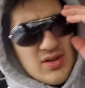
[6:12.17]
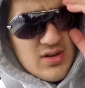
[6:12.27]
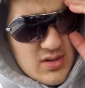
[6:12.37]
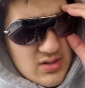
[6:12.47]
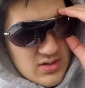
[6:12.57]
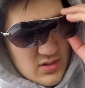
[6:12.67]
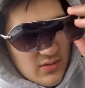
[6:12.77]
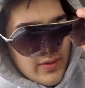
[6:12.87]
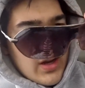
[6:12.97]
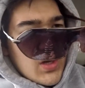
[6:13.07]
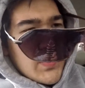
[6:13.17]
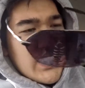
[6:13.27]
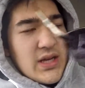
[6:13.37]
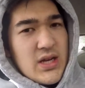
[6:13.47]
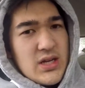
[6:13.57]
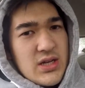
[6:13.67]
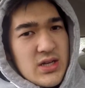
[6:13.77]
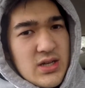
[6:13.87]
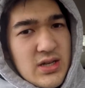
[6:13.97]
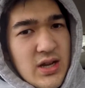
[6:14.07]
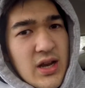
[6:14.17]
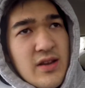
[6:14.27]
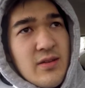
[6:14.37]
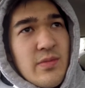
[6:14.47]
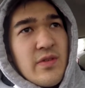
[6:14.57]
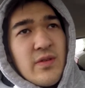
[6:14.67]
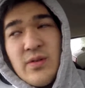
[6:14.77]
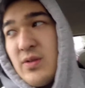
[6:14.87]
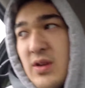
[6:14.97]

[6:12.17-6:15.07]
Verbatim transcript: Bring it up. Are we going there? anytime soon.